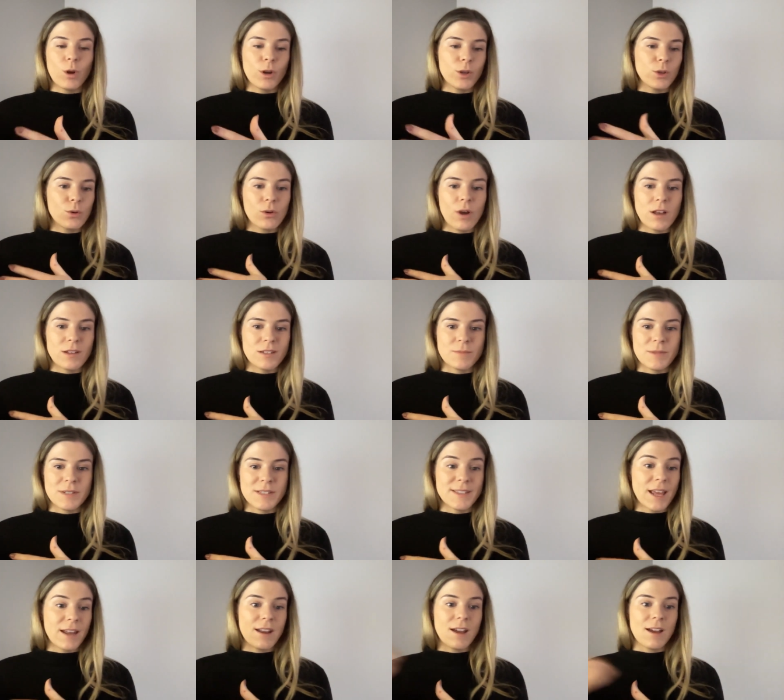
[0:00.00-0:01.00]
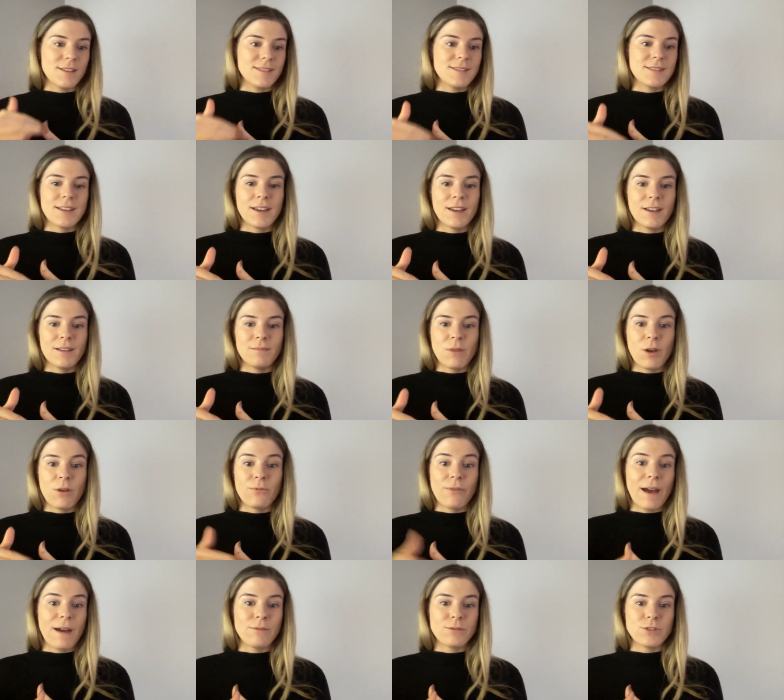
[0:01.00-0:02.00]
of your customers sent us a
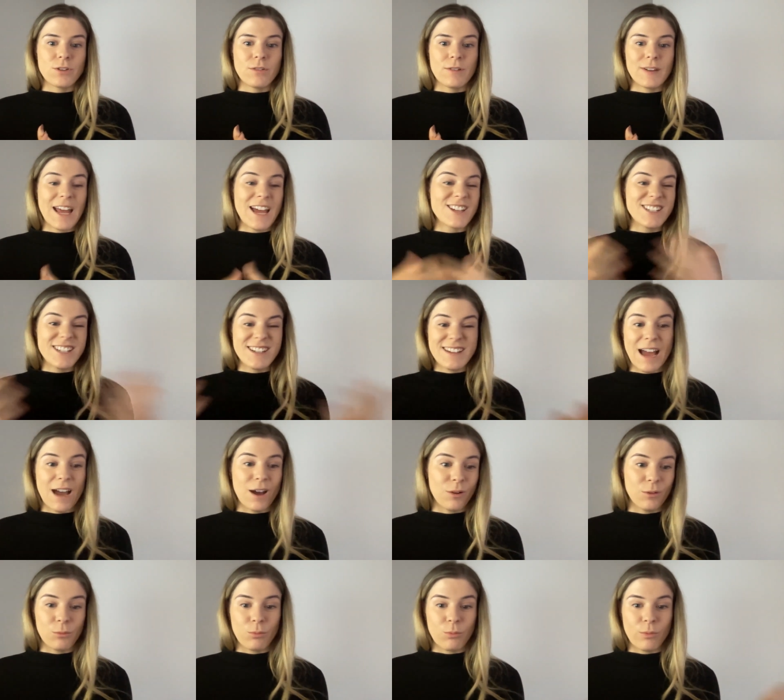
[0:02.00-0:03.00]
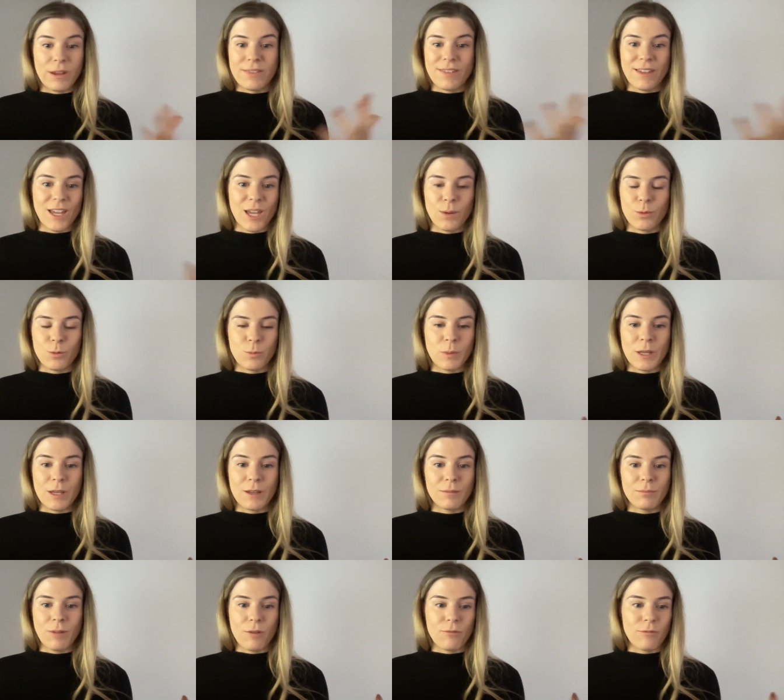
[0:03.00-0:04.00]
voucher, and actually now we think it would
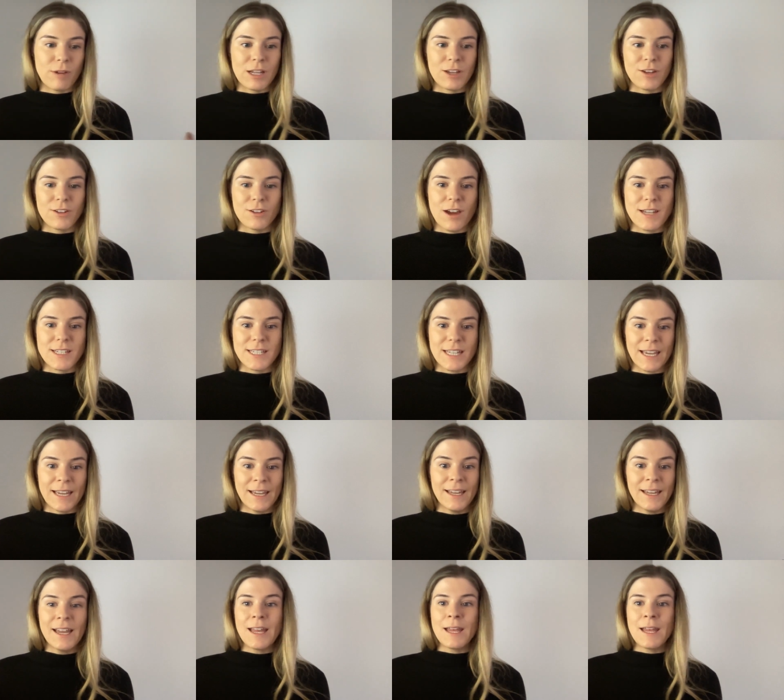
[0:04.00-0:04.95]
be a really good idea.